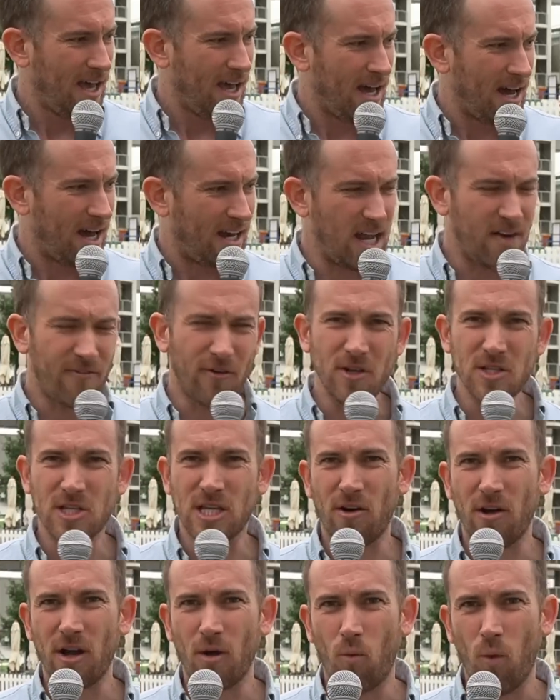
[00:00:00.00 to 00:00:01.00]
And everyone's
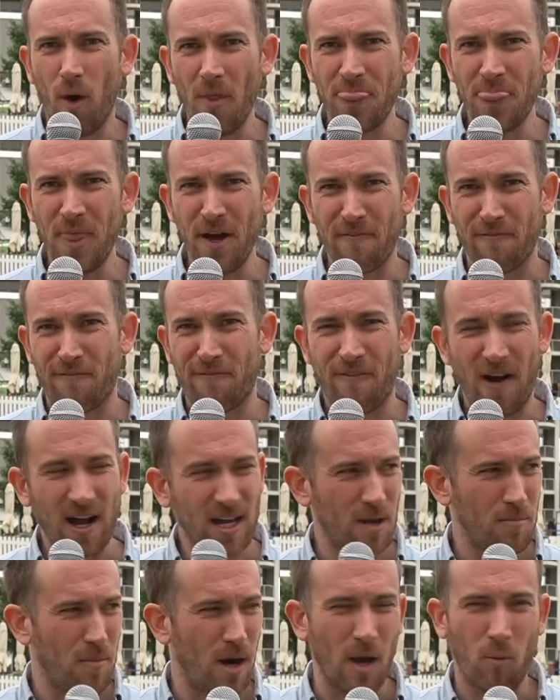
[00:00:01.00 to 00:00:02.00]
going, what the
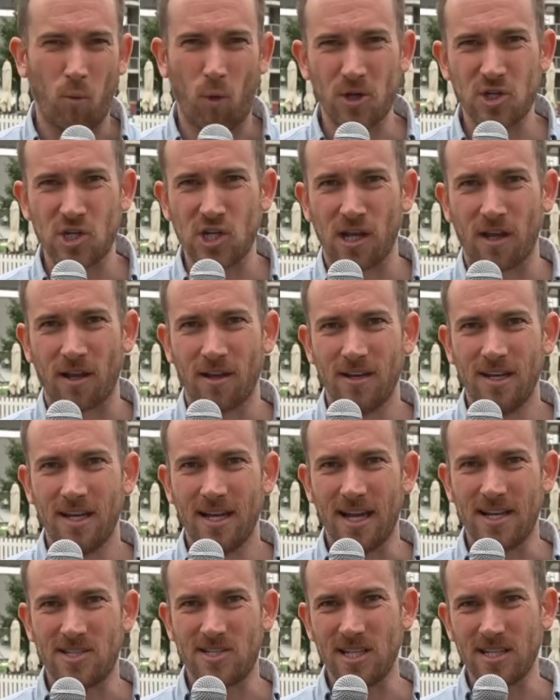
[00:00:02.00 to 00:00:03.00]
fuck am I watching?
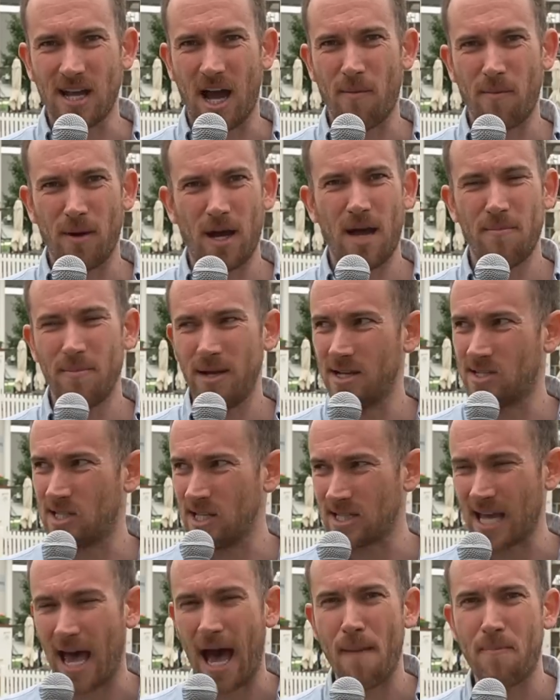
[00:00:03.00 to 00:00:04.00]
Is
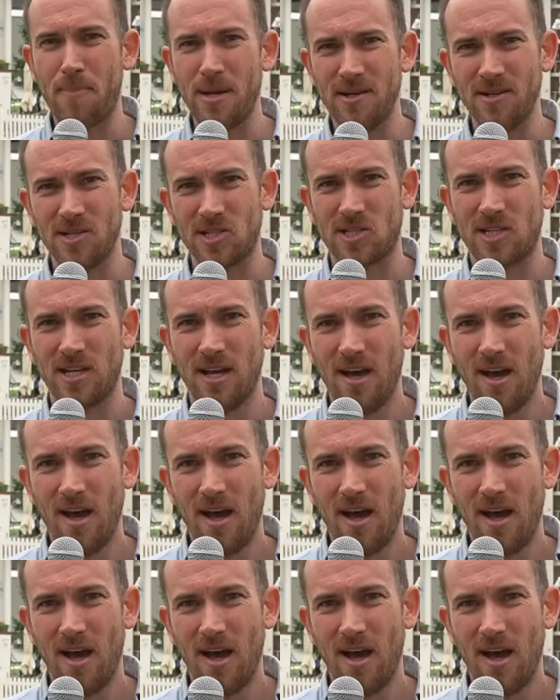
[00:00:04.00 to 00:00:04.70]
this happiness?